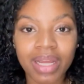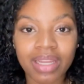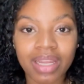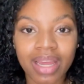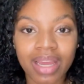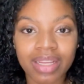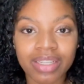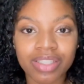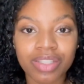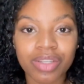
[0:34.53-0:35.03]

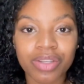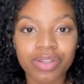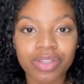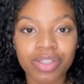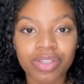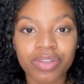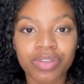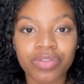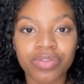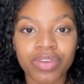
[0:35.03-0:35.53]
last
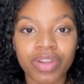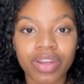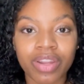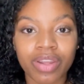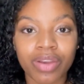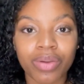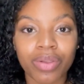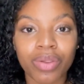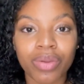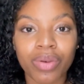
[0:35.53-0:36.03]
YouTube
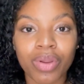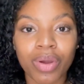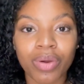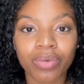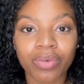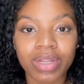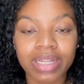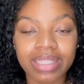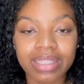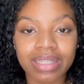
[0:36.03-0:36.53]
video, you know
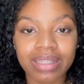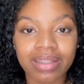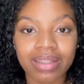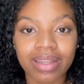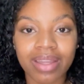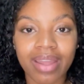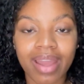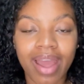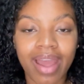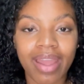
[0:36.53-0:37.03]

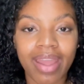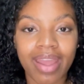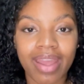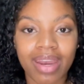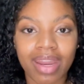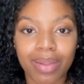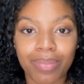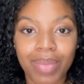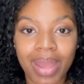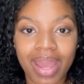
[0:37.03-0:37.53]
recently I had
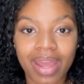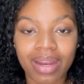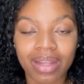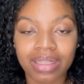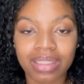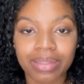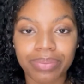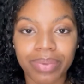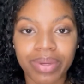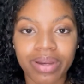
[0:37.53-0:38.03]
a bad
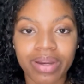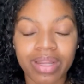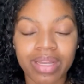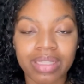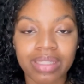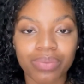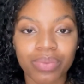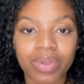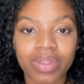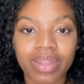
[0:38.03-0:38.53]

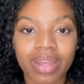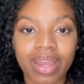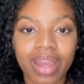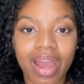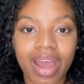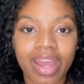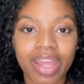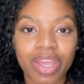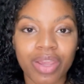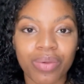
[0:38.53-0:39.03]
experience with a
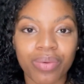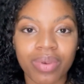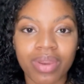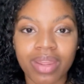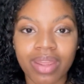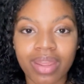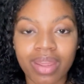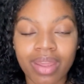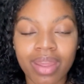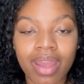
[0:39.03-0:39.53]

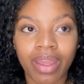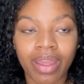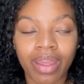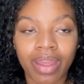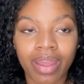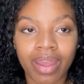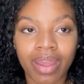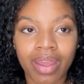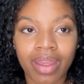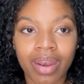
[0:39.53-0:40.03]
IUD,
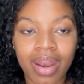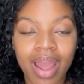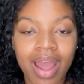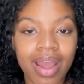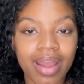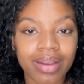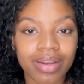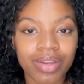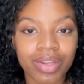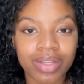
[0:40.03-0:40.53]
and
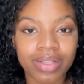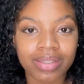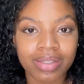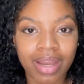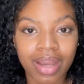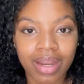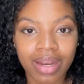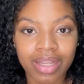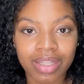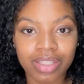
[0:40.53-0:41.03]
I
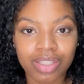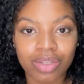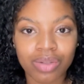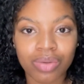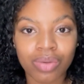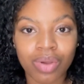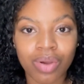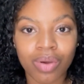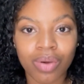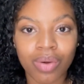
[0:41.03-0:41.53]
decided to
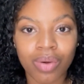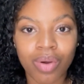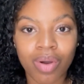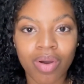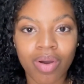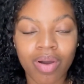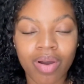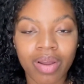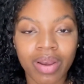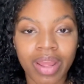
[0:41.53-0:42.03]
go
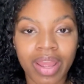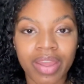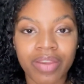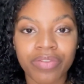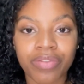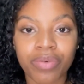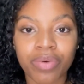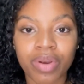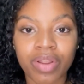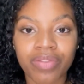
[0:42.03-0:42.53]
on a
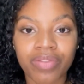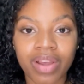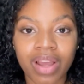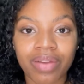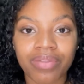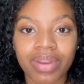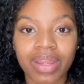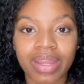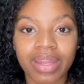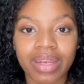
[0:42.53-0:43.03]

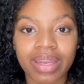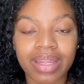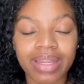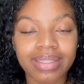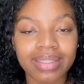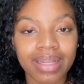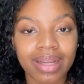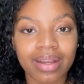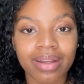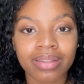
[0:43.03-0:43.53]
45-day
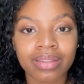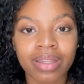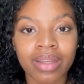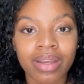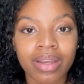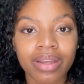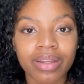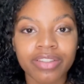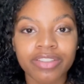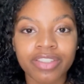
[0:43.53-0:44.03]
detox
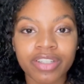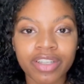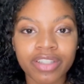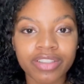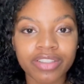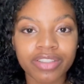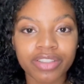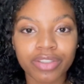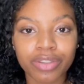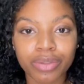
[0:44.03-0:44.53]

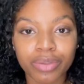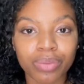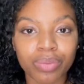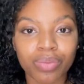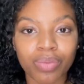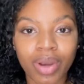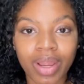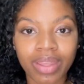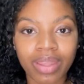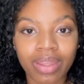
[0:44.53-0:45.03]
just to
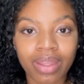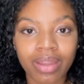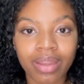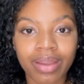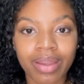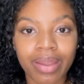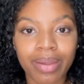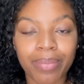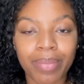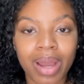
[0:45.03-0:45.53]

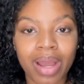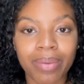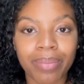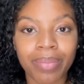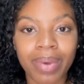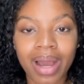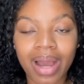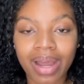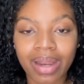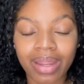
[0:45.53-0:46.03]
regulate my
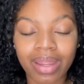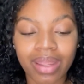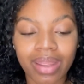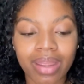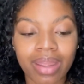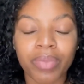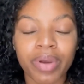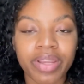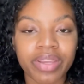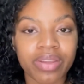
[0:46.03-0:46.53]
body,
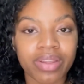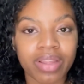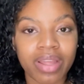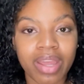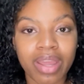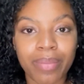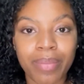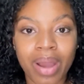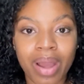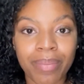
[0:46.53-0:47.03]

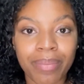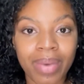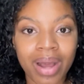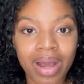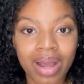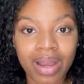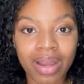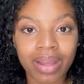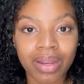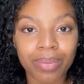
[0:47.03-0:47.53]
regulate my
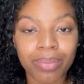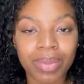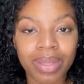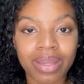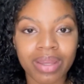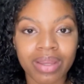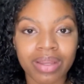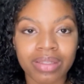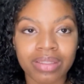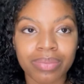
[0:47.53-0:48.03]
mind,
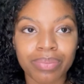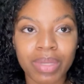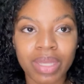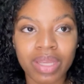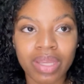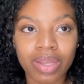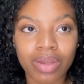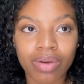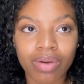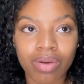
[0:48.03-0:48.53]
because
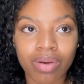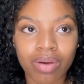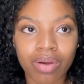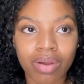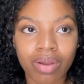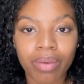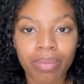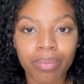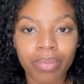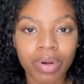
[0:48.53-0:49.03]
being
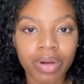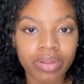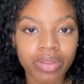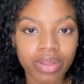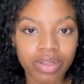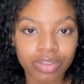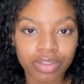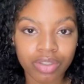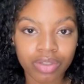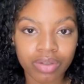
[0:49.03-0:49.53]
on birth
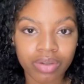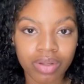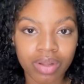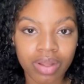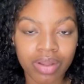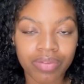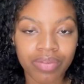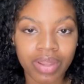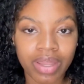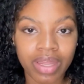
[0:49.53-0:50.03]
control
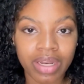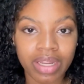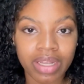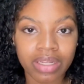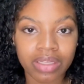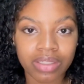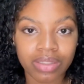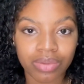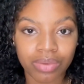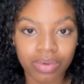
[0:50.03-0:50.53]
of any
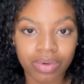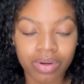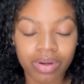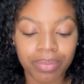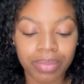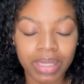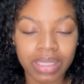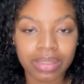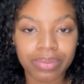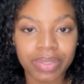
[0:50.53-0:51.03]
sort,
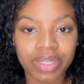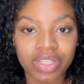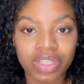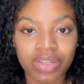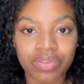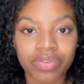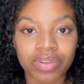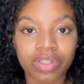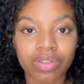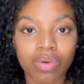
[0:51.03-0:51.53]
especially
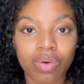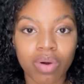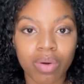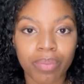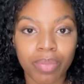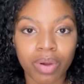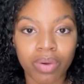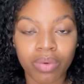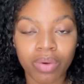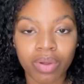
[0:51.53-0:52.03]
if it's
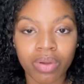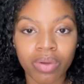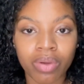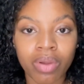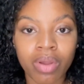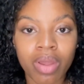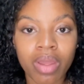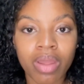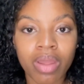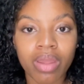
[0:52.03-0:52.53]
hormonal,
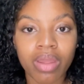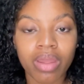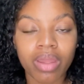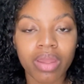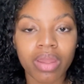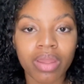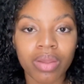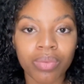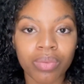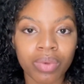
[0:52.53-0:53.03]

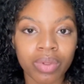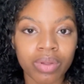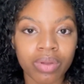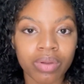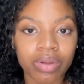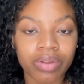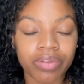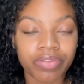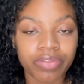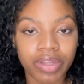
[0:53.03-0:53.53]
it will
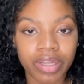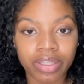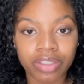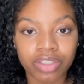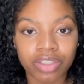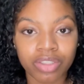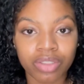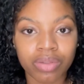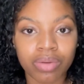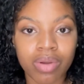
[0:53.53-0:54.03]
affect
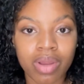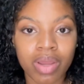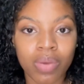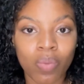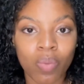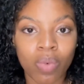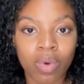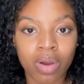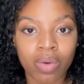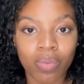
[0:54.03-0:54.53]
you
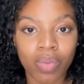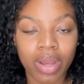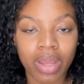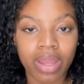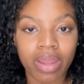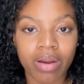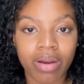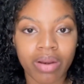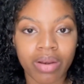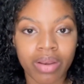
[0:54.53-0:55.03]
in one
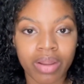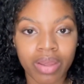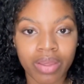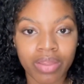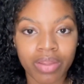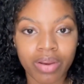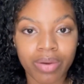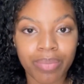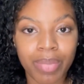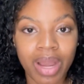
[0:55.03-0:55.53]
way or
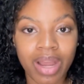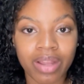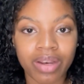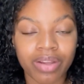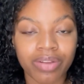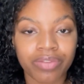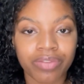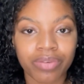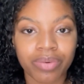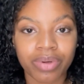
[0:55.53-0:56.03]
another. Mine,
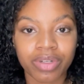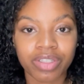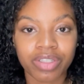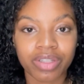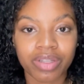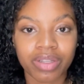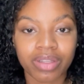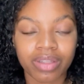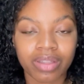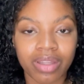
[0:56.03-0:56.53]

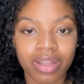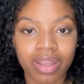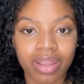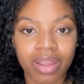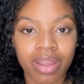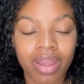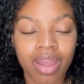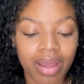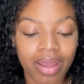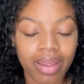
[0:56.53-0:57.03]

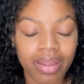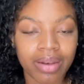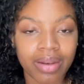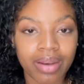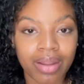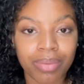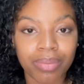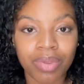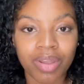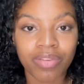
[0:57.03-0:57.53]
unfortunately, ended
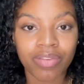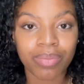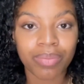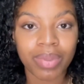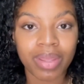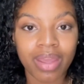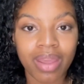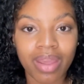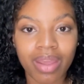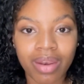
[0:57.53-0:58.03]
up giving me
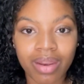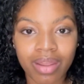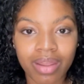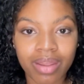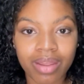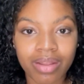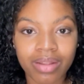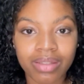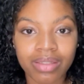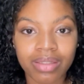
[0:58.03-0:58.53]

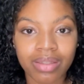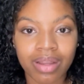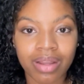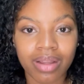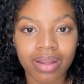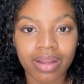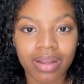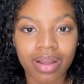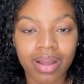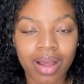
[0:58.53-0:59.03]
headaches.
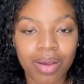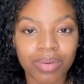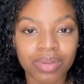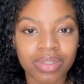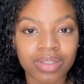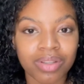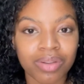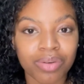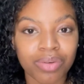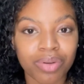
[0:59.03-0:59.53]
I was a
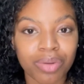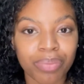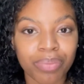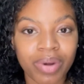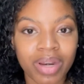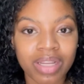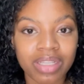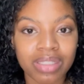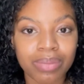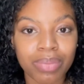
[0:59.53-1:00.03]
little
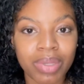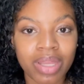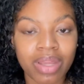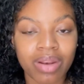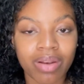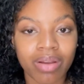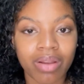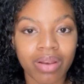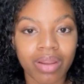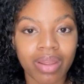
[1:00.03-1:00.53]
depressed being
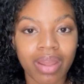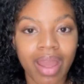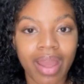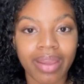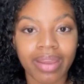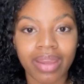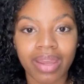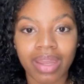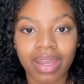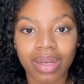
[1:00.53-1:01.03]
on it. I
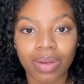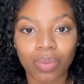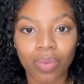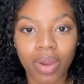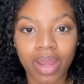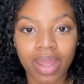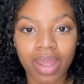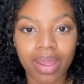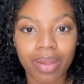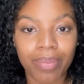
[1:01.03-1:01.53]
gained
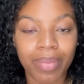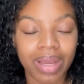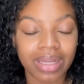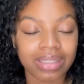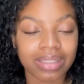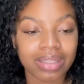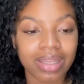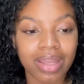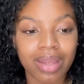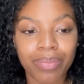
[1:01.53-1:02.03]
weight, my
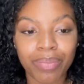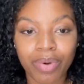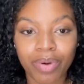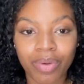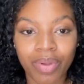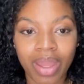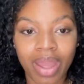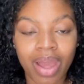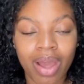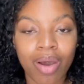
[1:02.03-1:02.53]
skin
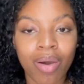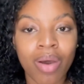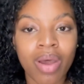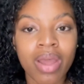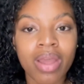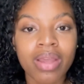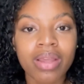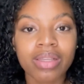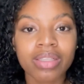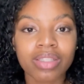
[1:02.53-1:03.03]
broke out.
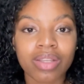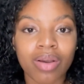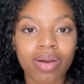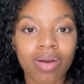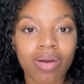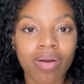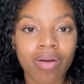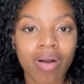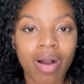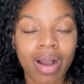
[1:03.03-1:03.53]

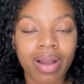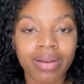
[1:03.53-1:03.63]
So I